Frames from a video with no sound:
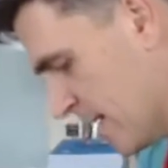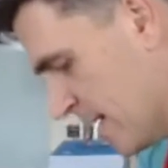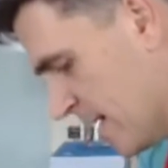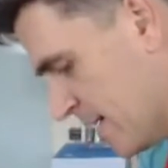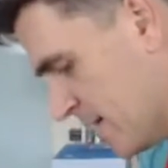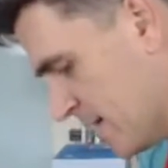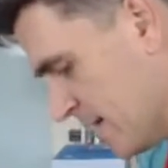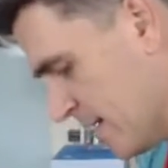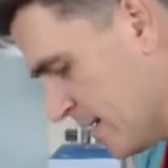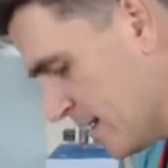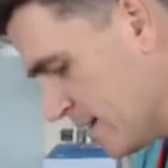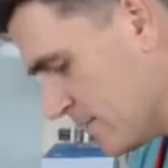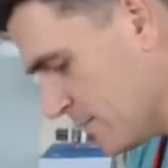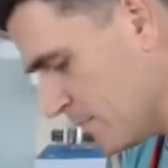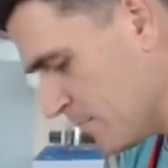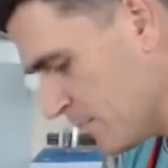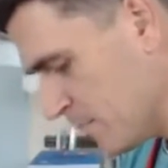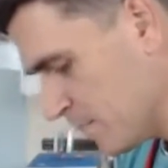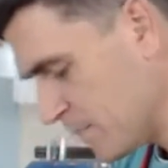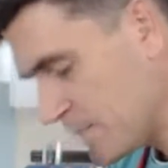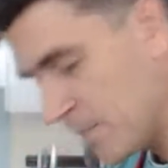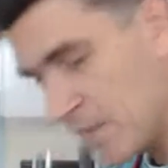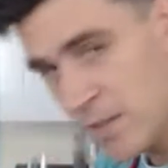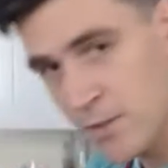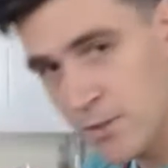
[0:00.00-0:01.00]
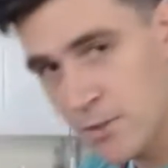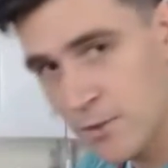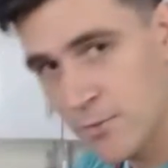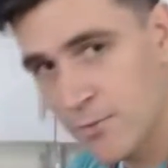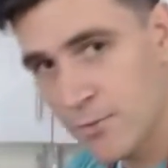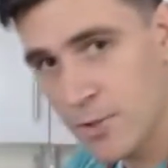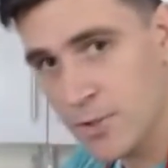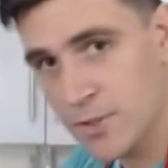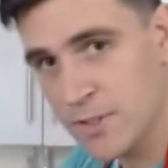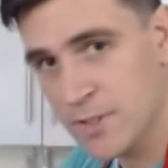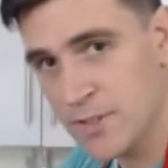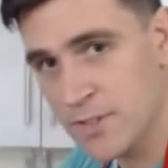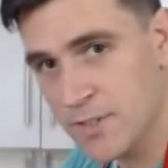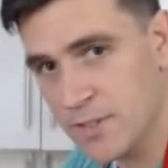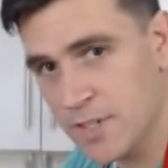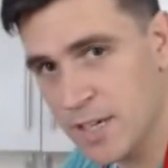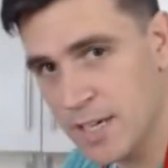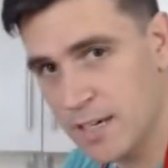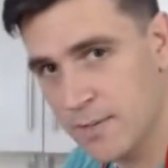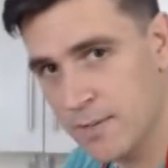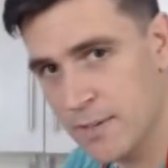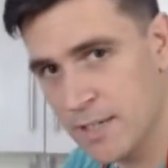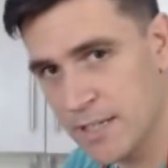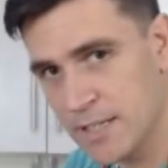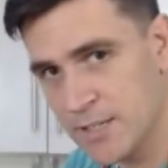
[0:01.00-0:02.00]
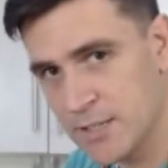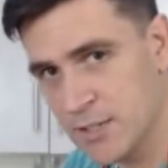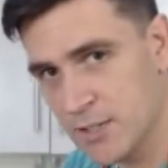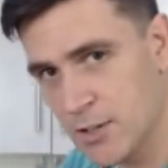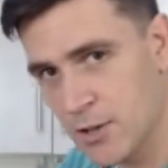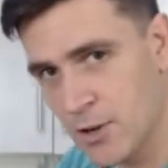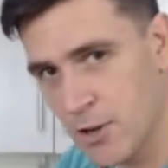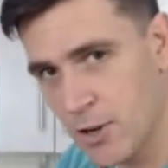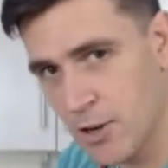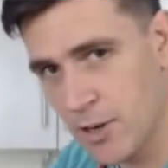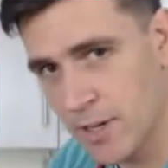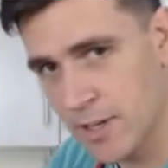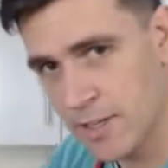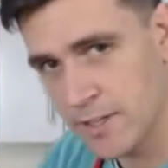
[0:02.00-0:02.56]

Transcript: And then you've got this kind of like cigar,